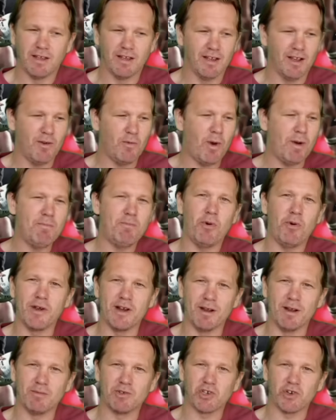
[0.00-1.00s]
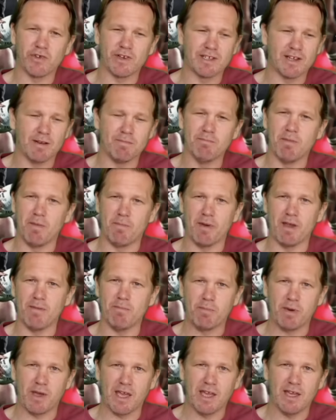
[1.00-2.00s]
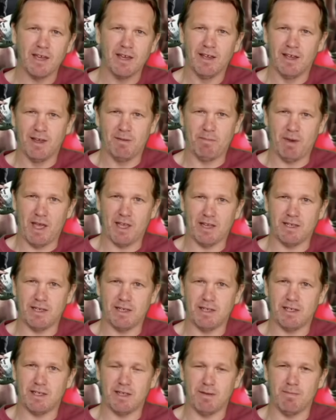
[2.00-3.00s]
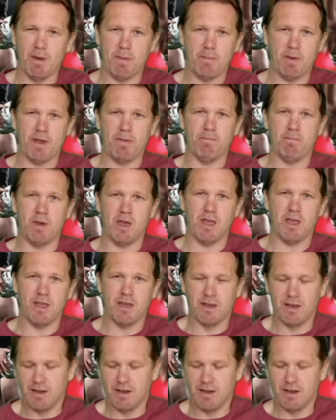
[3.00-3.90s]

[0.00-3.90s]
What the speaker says: At one point, I'm sure he said Mapimpi, passes to Mapimpi.